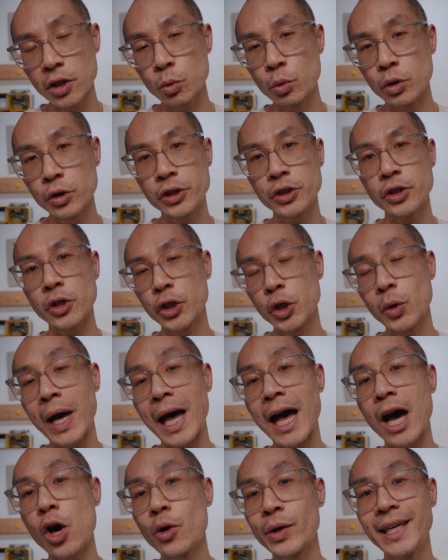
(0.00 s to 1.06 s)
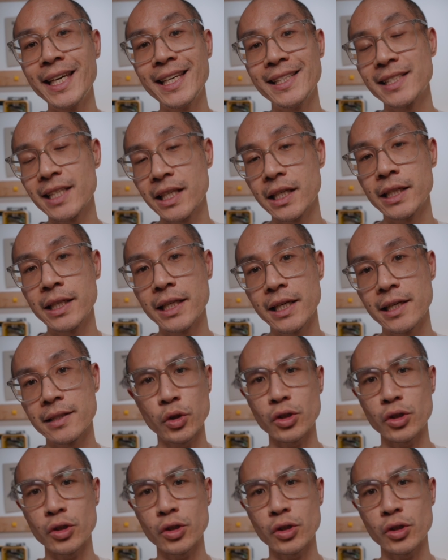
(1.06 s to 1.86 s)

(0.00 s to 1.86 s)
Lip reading: will show you how easy it is.